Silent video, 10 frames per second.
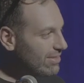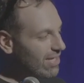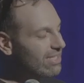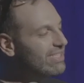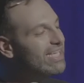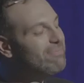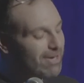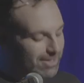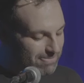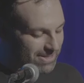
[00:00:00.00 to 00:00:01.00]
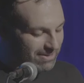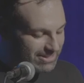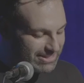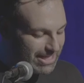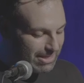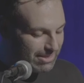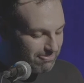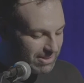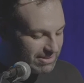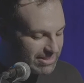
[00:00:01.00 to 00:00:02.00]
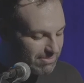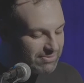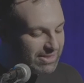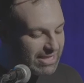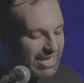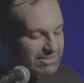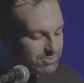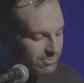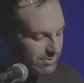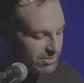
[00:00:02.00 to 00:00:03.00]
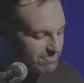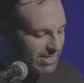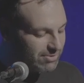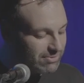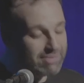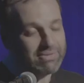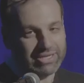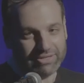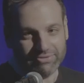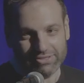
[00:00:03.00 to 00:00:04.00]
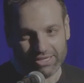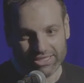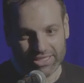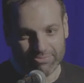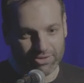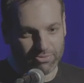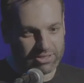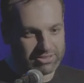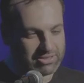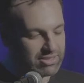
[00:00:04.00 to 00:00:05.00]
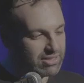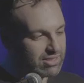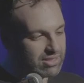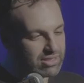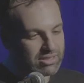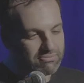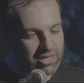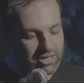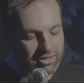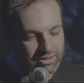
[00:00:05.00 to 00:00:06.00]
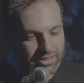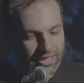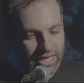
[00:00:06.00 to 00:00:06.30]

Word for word: Not to keep harping on death, but some of the last words my grandma ever said to me was, Mark,